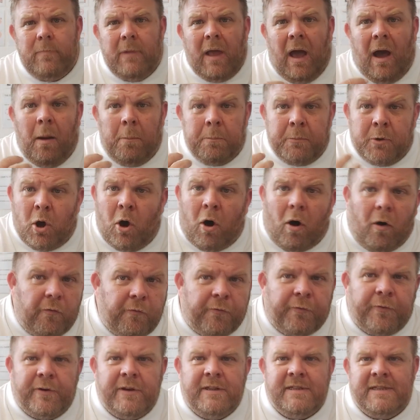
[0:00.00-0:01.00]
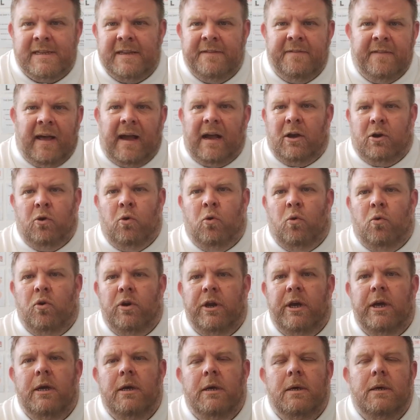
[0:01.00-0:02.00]
I'm confident in that
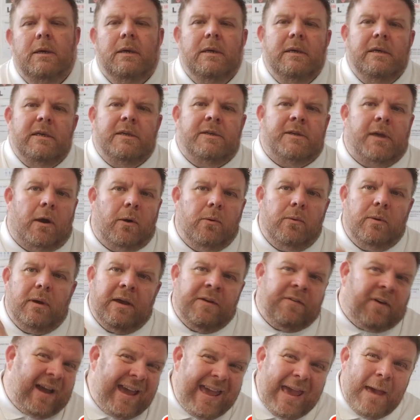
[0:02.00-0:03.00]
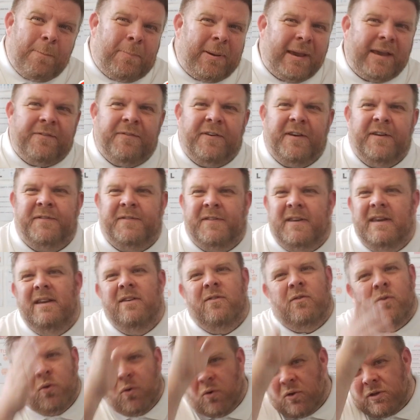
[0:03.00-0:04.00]
corner. So if I hit a big
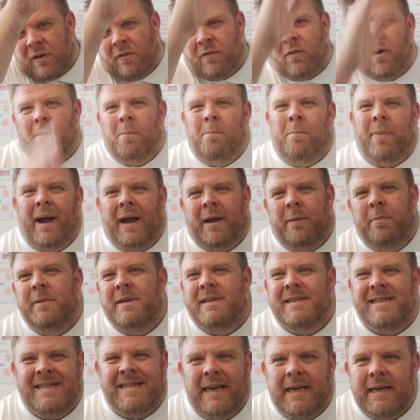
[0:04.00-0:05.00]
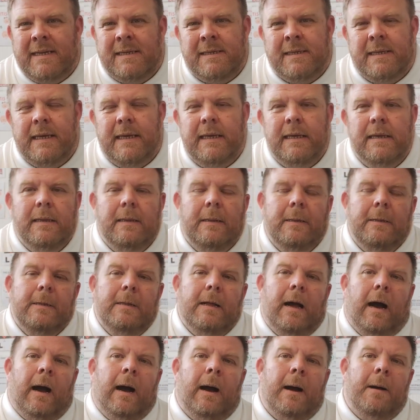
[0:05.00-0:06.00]
15, of course, I've got to back me 60.
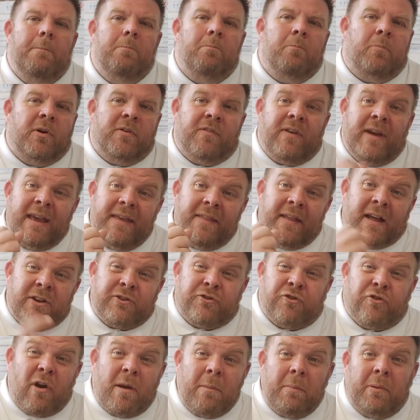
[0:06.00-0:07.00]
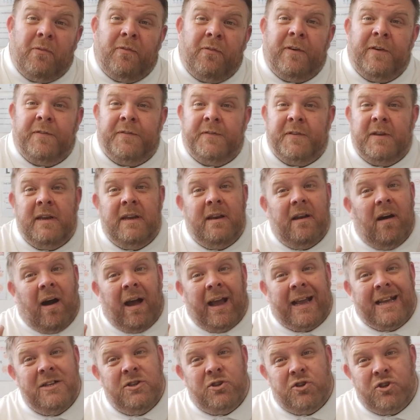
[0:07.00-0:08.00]
But if I hit that treble 15, I
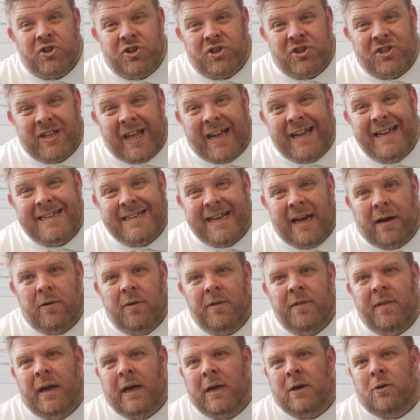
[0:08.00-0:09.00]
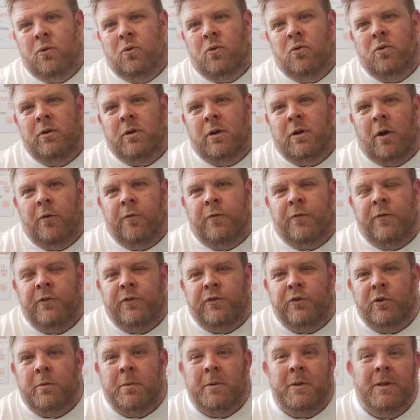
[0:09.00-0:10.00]
can just stay down in that corner and go for the
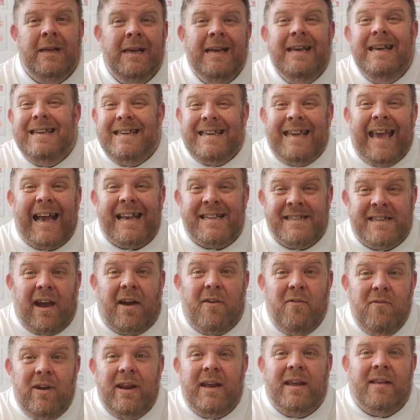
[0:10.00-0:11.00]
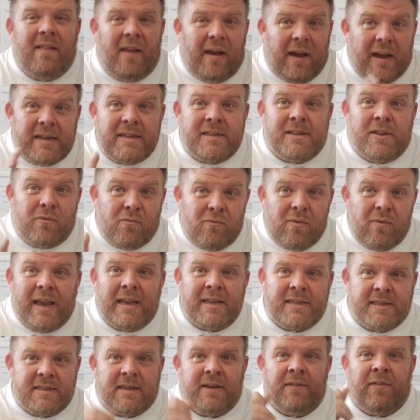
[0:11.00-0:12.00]
double. Yes, I realise the
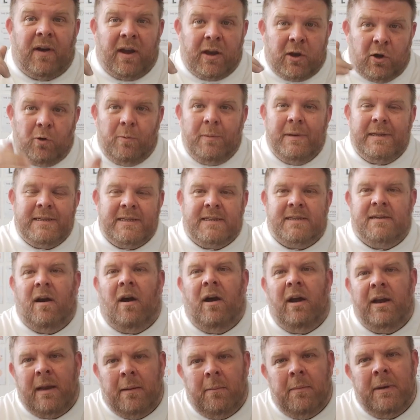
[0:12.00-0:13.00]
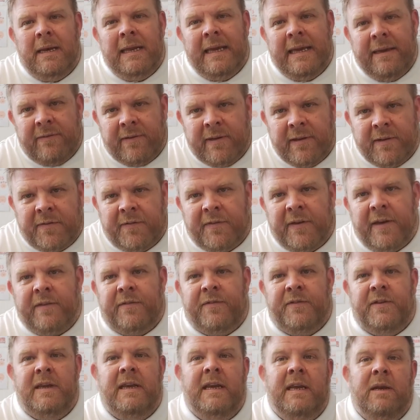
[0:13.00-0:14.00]
risk. If I come inside, I'm leaving
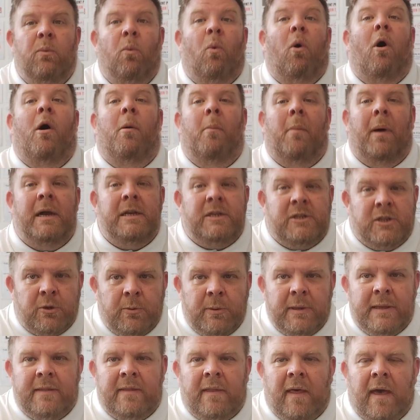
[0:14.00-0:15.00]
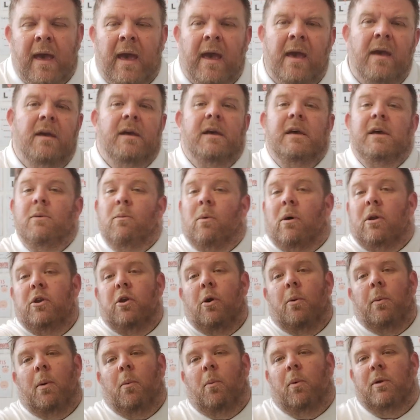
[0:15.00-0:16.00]
15. What am I doing there? Well,
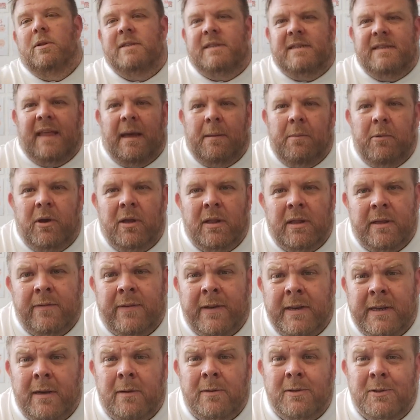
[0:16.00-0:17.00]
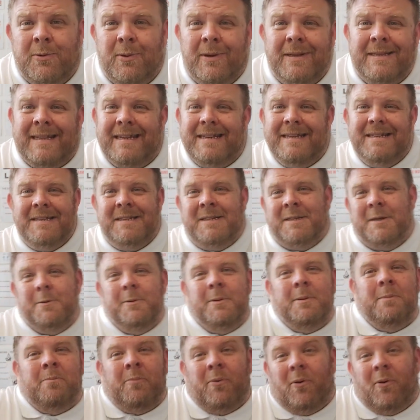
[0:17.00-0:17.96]
no one wanted them early videos, so I didn't do them.